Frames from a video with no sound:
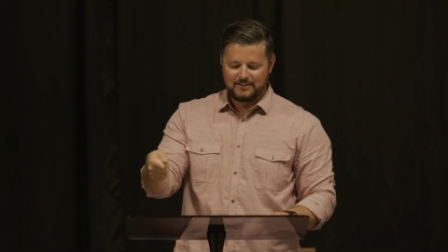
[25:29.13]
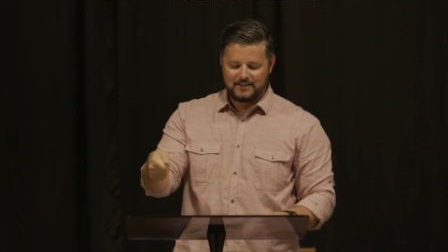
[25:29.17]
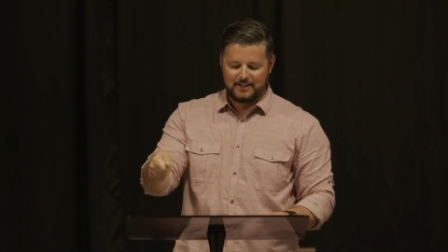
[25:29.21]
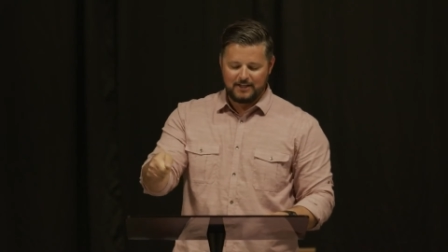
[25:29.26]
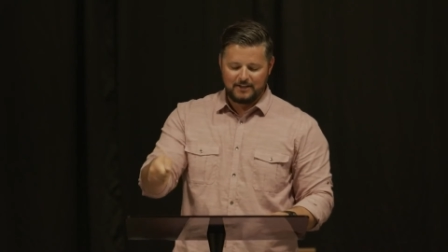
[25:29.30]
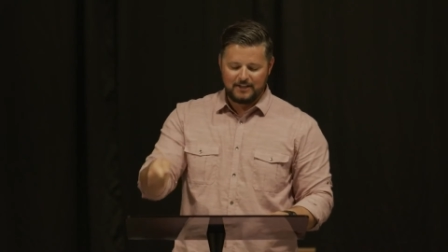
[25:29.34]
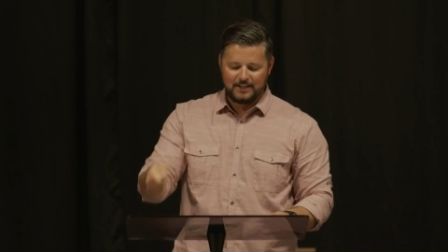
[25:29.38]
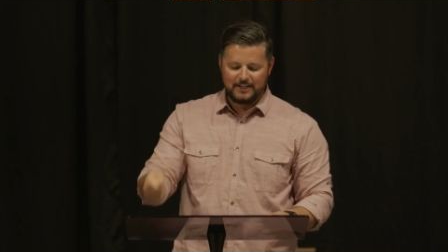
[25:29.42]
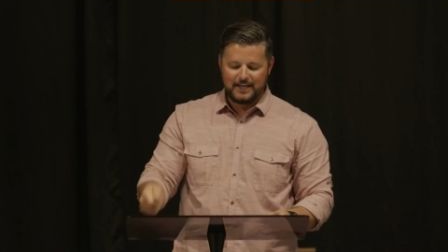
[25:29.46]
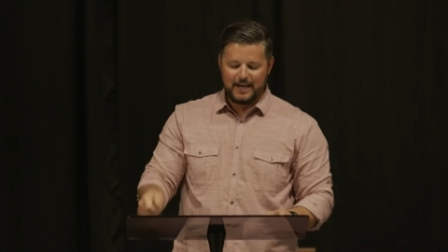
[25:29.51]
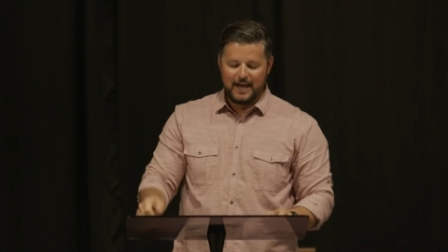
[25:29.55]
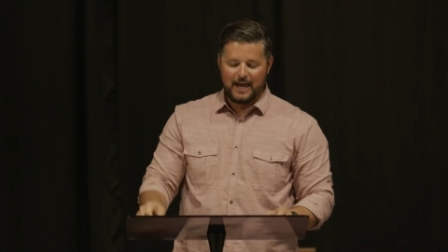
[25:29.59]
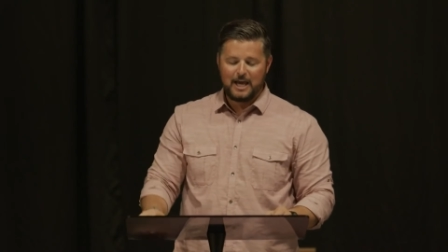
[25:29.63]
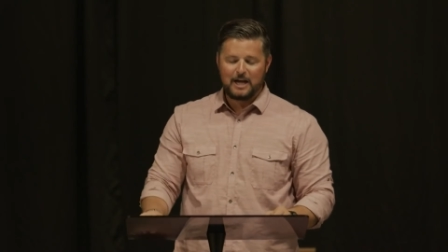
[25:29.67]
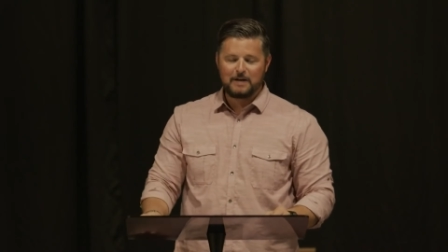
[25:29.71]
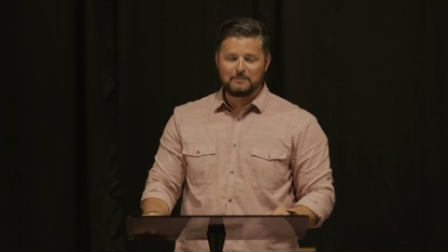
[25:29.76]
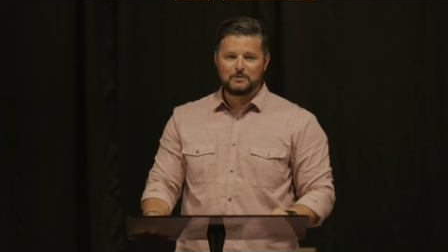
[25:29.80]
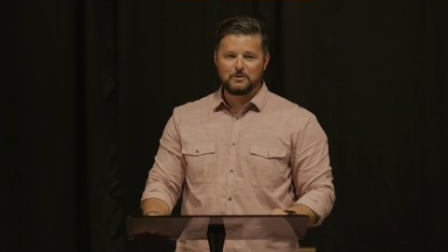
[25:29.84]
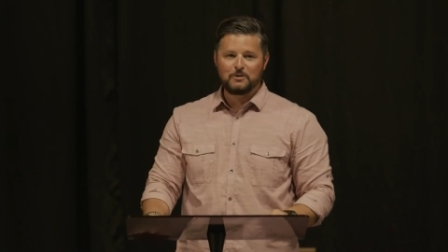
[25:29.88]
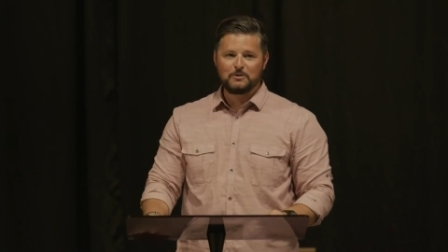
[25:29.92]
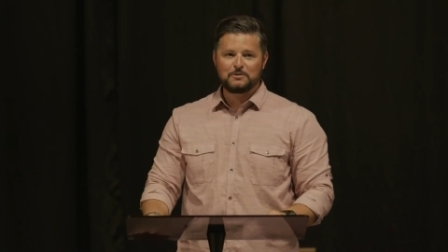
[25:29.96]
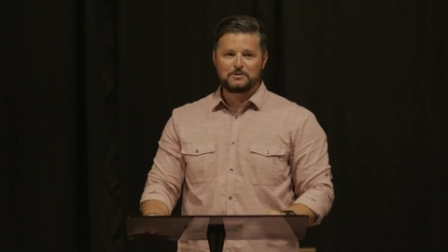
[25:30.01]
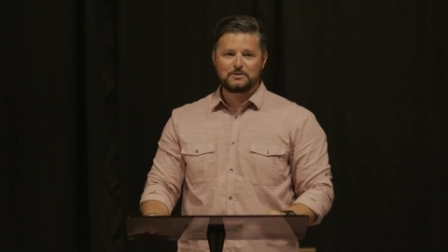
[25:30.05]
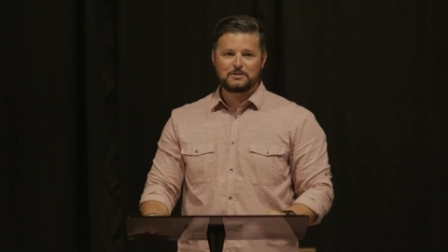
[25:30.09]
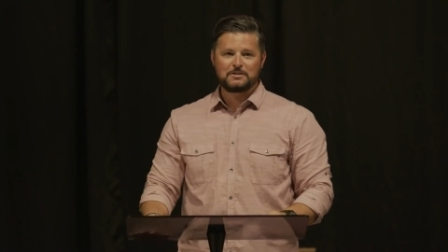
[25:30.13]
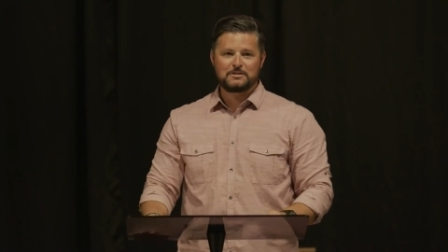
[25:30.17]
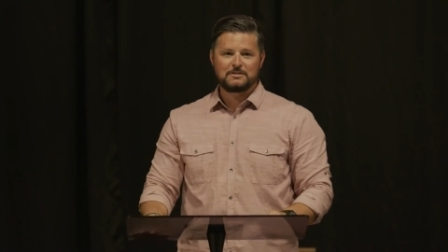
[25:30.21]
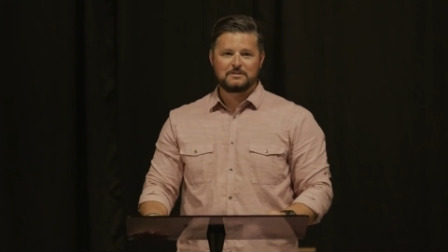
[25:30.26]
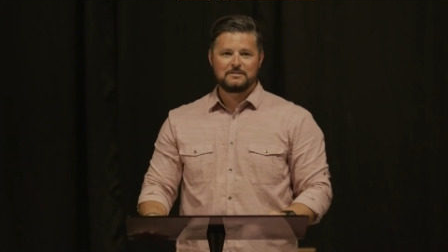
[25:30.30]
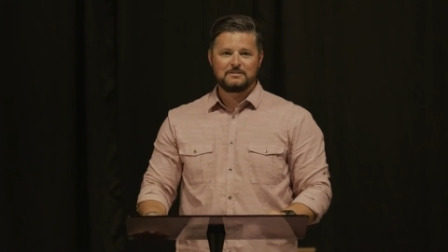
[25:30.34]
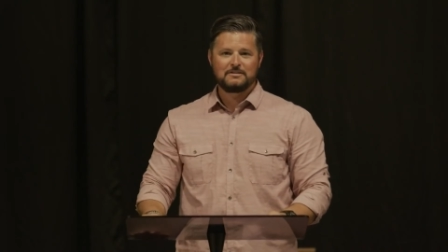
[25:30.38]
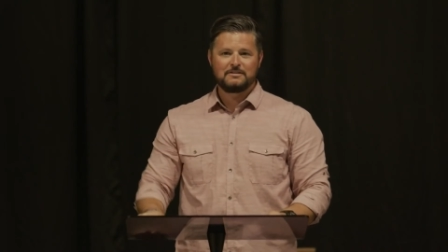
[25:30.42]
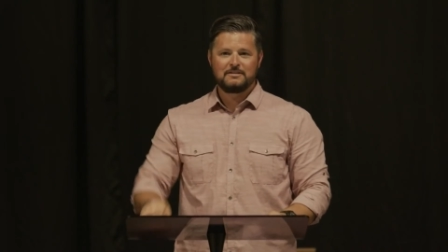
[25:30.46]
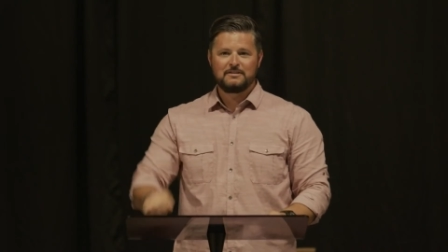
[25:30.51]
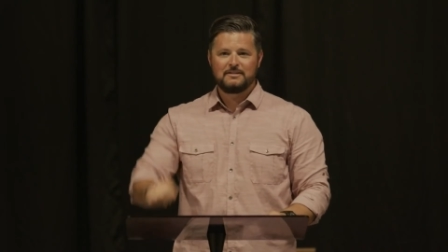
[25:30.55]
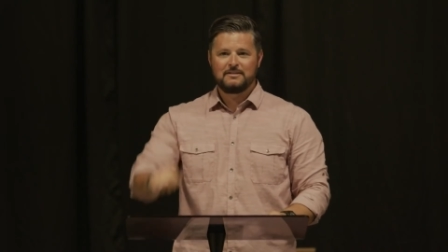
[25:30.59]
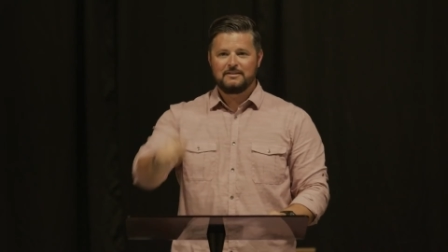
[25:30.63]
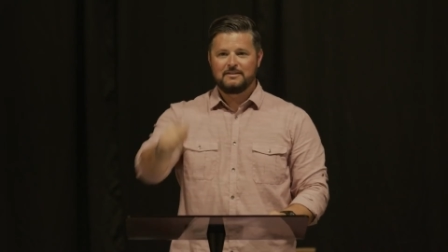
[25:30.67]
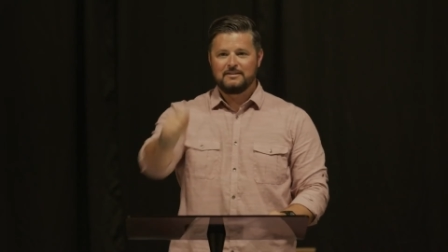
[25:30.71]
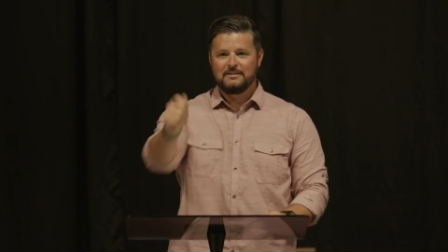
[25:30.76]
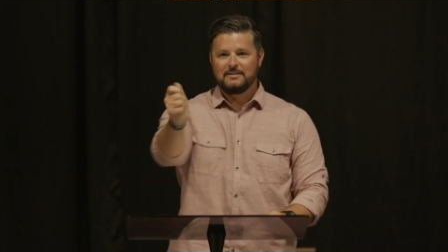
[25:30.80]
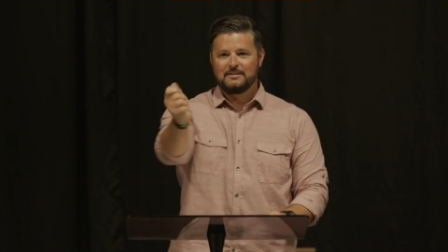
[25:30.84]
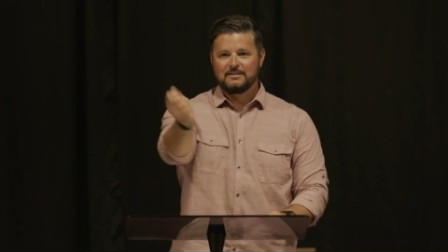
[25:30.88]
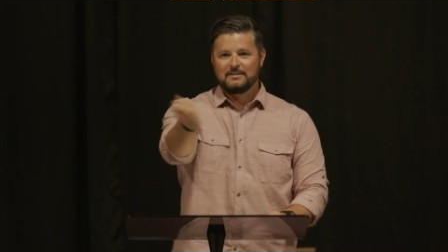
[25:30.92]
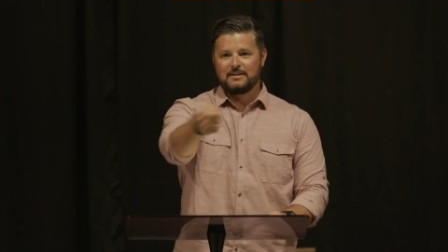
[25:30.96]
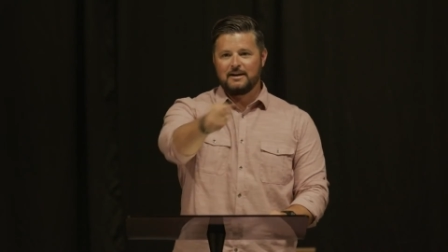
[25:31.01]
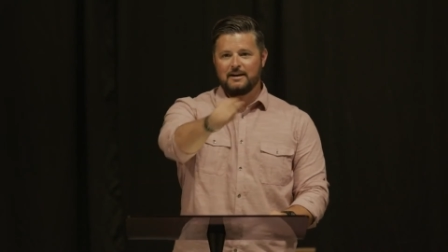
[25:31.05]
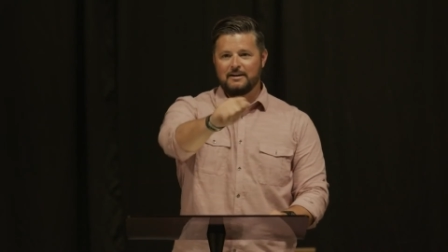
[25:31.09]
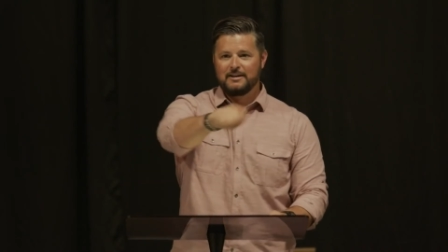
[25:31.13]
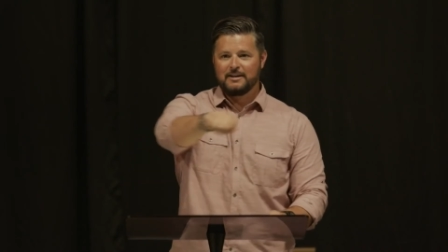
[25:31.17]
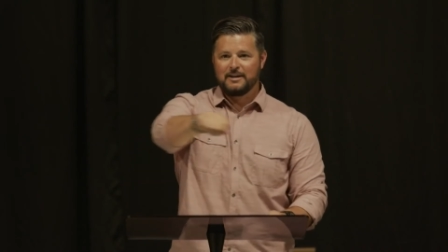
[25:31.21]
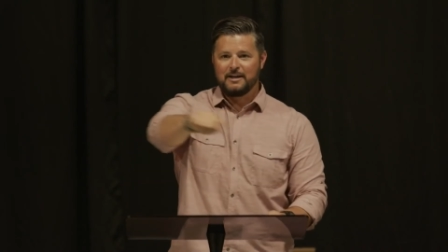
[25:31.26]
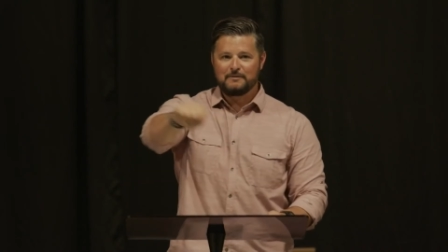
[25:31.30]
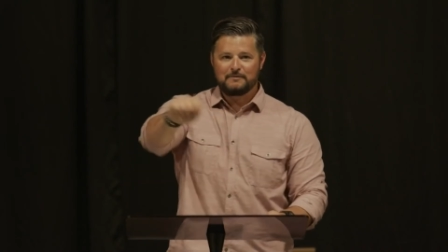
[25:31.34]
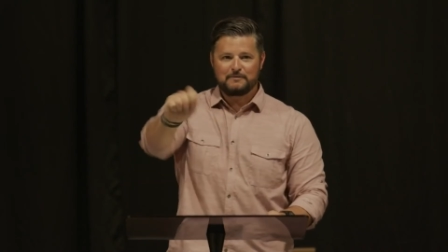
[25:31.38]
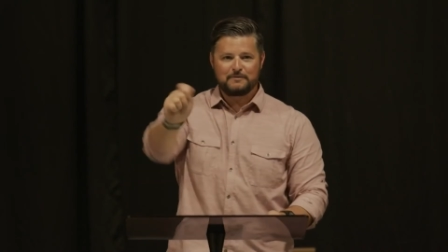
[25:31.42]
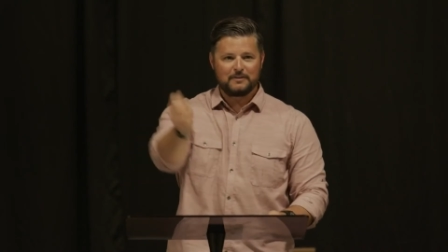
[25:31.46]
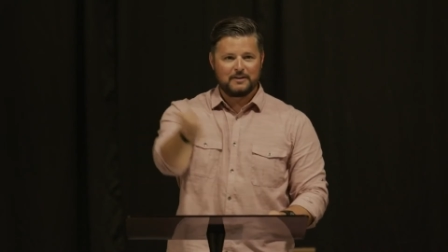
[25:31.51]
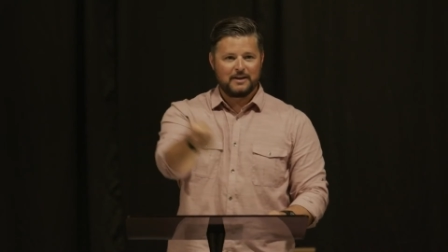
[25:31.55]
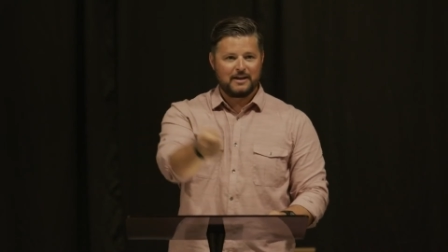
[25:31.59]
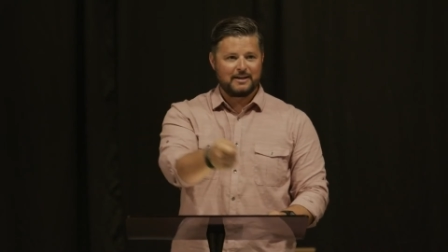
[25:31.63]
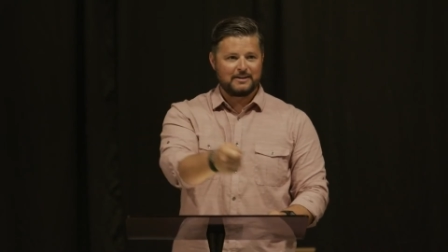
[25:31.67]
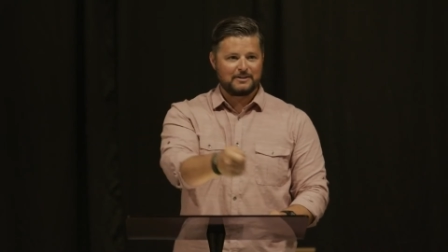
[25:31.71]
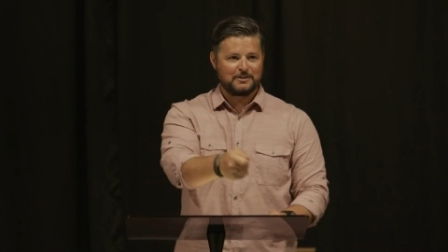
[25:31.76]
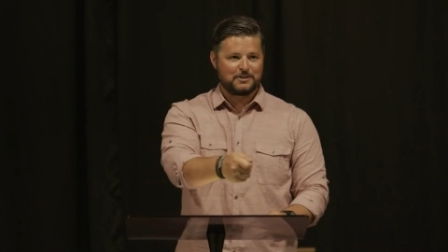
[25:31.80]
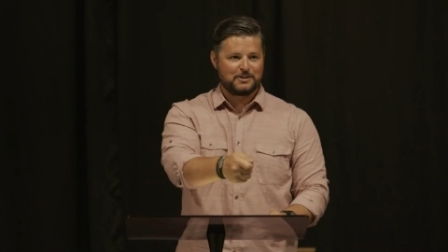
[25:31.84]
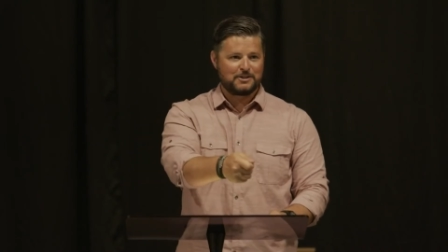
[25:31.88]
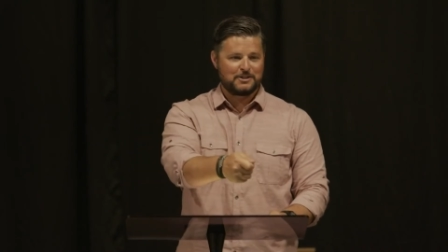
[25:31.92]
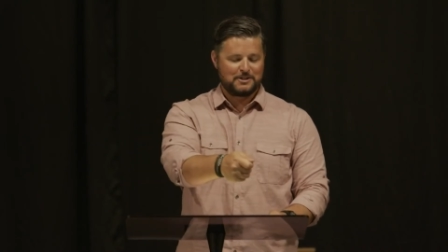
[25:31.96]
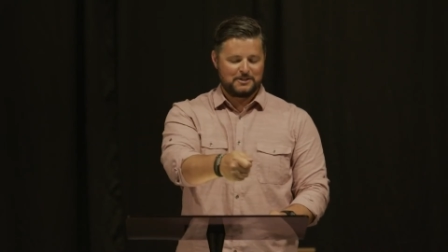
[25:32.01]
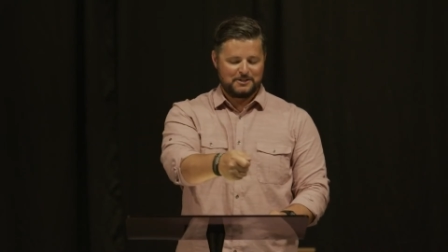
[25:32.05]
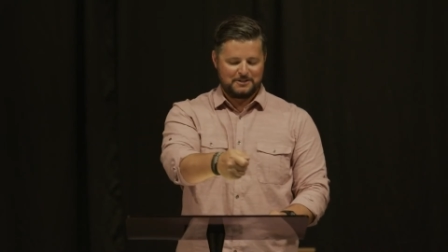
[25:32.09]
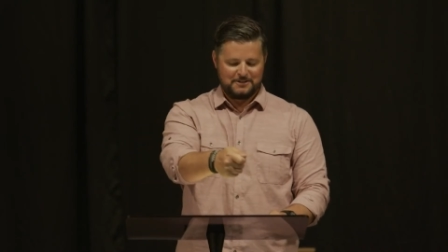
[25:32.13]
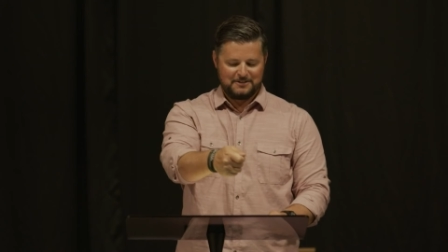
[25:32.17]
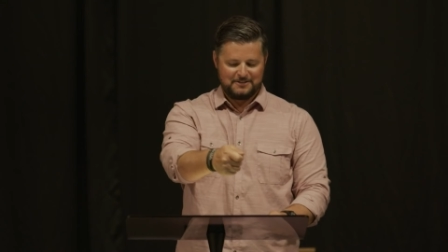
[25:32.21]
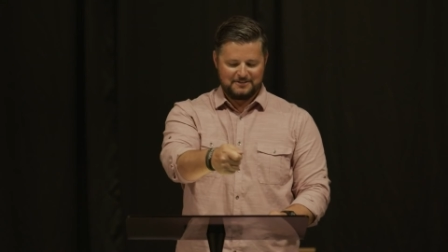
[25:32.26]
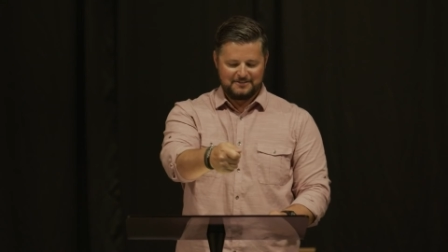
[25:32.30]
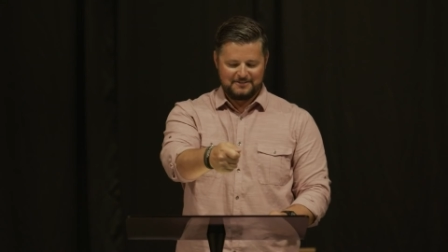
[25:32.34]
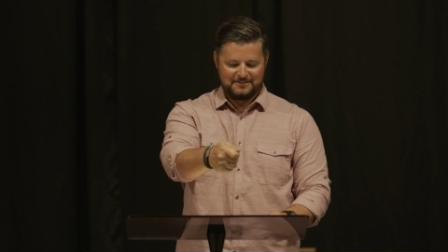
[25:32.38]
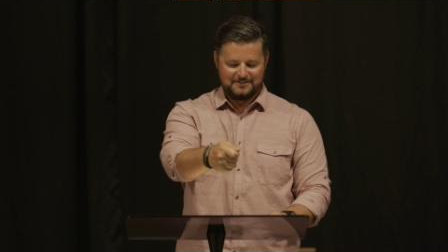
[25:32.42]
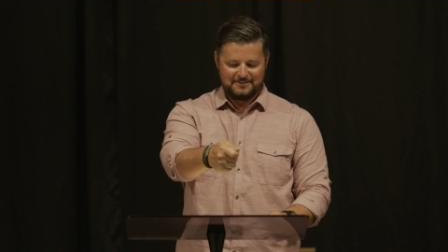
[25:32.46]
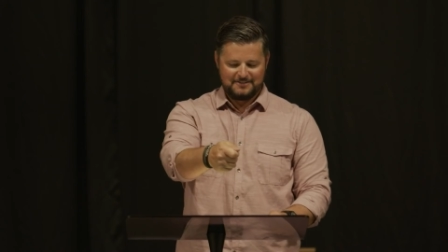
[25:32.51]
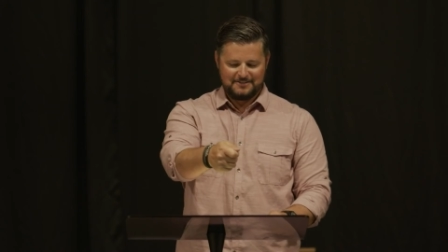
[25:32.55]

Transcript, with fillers: killing animals, cutting up flesh.